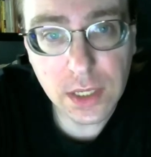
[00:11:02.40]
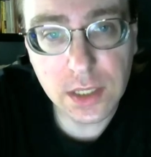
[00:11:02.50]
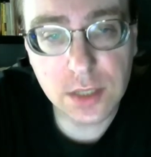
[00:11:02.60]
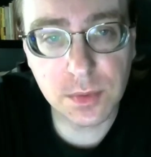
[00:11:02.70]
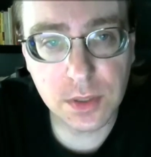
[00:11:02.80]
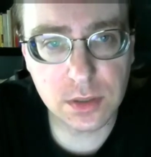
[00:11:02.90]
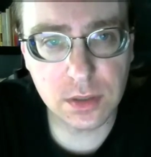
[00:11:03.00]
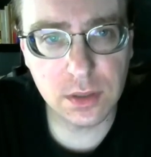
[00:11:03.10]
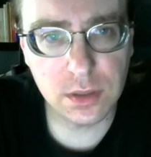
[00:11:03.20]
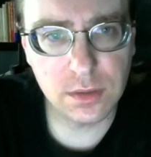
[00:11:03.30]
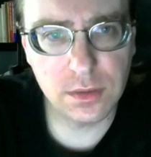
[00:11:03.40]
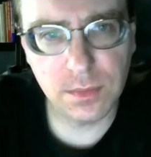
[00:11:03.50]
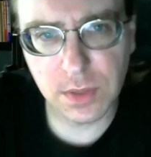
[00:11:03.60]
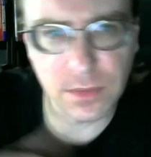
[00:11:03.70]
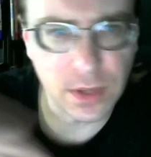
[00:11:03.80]
takes place on the, the
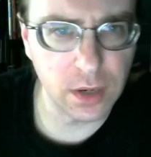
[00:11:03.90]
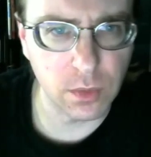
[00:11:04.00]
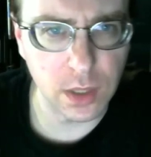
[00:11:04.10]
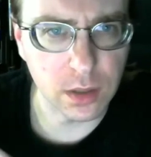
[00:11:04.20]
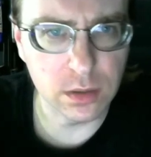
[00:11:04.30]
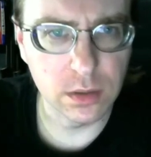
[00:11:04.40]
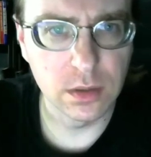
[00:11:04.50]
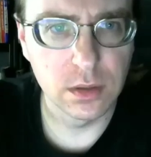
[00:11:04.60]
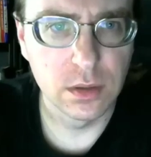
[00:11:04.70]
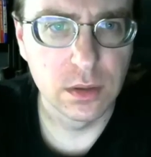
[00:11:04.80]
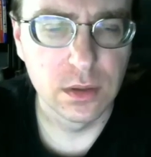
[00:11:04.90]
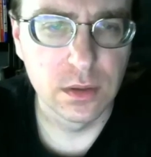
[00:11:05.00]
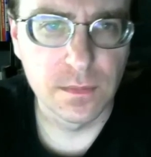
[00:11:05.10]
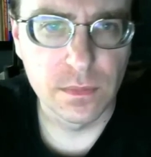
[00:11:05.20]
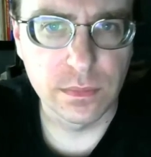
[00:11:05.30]
Big Flying Wing.
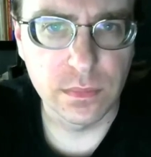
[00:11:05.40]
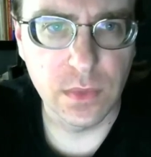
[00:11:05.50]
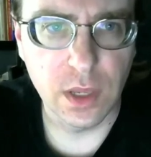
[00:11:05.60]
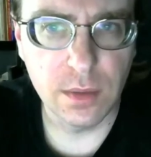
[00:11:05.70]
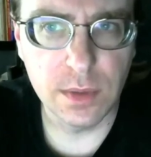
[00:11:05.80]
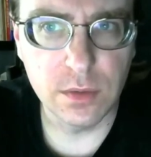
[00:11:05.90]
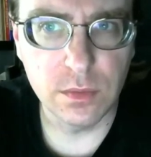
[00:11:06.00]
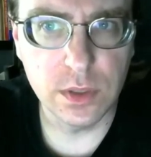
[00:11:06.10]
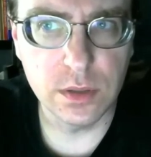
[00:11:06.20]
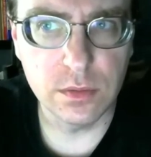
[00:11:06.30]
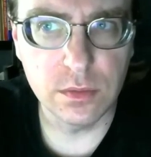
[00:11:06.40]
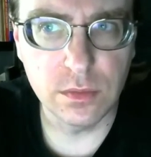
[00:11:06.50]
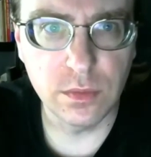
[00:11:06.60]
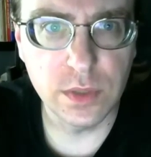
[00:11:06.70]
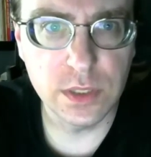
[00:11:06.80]
I mean, we
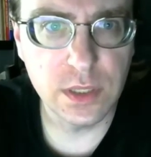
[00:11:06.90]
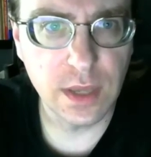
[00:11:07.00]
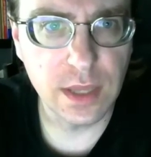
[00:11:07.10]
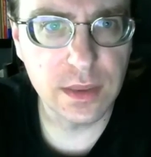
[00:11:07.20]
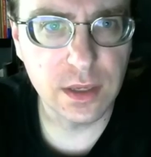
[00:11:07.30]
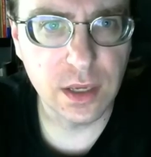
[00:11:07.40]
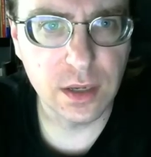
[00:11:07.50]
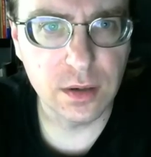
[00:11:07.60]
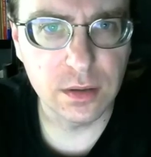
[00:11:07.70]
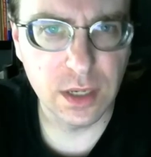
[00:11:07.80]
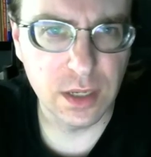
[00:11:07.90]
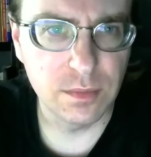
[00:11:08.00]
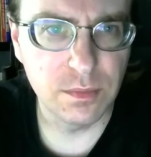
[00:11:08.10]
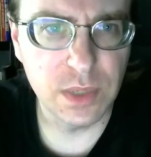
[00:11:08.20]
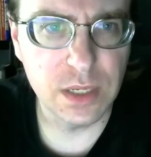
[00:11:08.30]
we see that thing getting
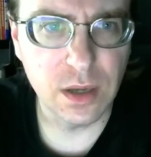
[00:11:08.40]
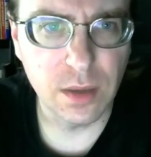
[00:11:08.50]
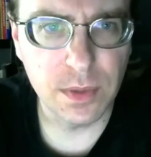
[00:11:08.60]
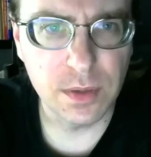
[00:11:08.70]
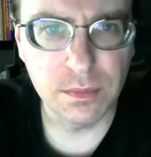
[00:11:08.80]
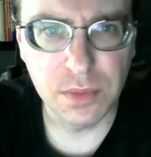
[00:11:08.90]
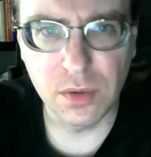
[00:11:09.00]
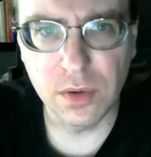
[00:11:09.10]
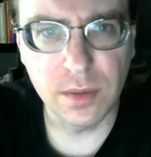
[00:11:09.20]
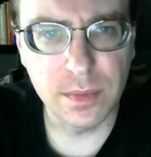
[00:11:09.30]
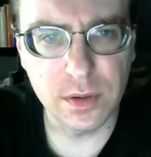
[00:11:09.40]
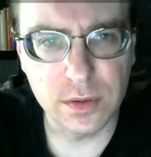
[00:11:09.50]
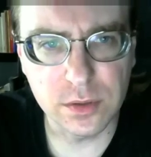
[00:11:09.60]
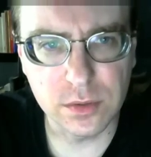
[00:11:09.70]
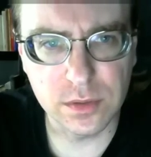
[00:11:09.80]
getting beaten up and blown up and all
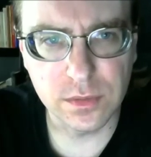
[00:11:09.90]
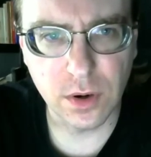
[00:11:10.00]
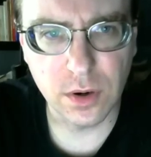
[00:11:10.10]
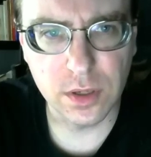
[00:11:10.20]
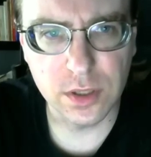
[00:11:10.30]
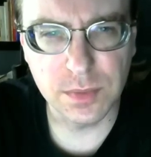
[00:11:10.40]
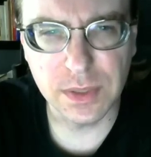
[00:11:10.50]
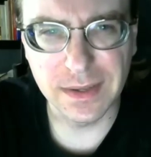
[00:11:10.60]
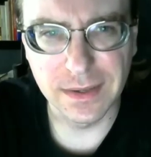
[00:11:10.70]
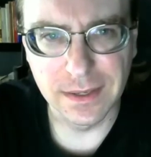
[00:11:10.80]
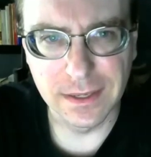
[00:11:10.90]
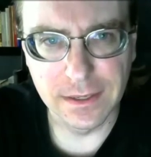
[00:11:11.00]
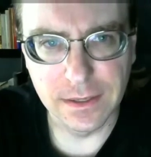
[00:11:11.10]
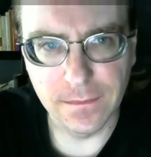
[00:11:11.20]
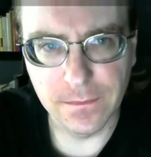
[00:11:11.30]
sorts of carnage, but
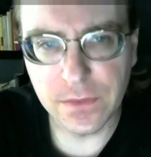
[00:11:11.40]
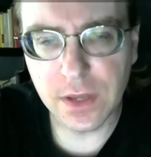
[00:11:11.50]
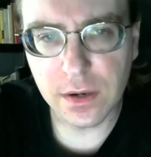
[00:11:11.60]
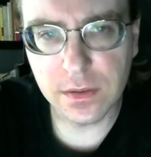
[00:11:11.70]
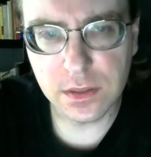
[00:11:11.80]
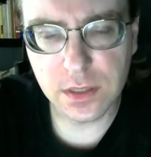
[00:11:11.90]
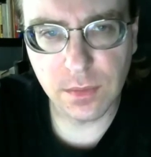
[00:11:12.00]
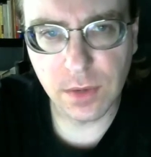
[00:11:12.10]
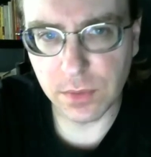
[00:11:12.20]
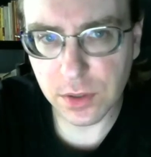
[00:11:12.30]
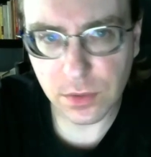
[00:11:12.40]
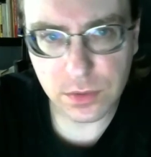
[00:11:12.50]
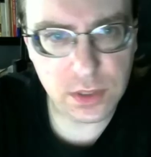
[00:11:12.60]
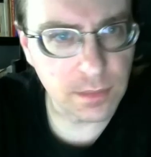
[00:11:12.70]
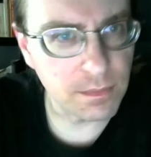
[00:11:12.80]
not in the same way. We don't
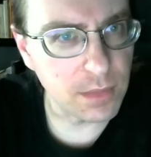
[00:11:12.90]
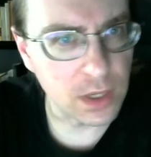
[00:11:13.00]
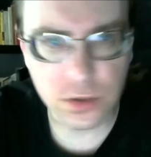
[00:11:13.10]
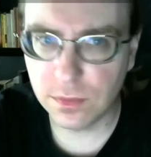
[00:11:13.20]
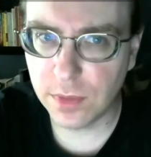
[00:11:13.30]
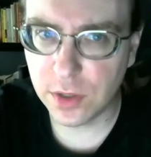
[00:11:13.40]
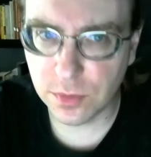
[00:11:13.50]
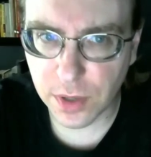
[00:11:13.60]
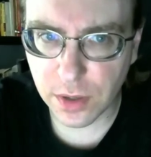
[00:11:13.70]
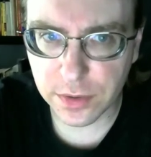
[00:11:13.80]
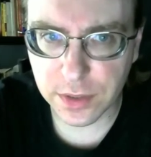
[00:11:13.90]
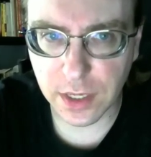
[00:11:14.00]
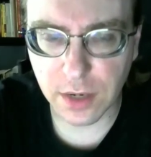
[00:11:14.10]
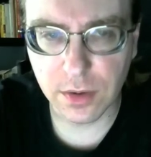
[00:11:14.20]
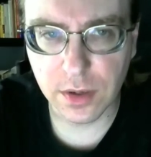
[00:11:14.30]
see a major metropolitan
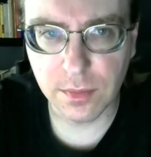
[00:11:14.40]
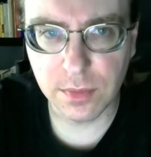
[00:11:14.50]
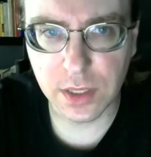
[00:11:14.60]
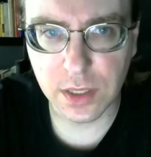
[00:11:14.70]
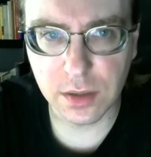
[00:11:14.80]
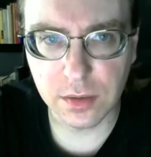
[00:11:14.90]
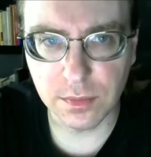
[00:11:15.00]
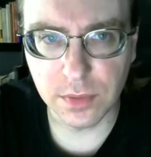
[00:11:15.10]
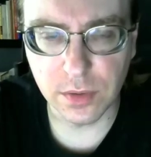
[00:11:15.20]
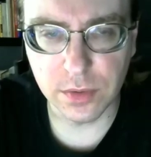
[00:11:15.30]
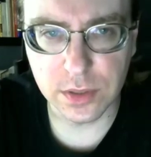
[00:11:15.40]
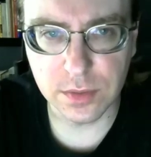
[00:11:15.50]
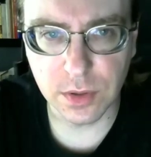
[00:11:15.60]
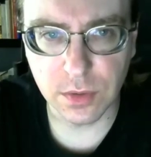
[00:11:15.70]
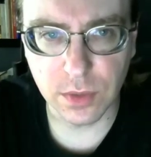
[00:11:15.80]
area being blown to
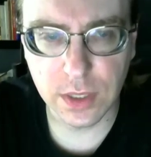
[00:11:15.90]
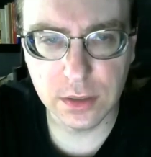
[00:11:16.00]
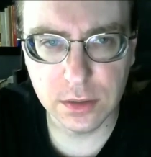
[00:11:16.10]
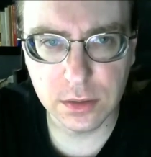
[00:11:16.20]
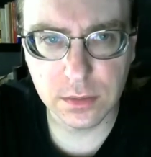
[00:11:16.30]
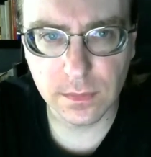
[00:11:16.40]
smithereens.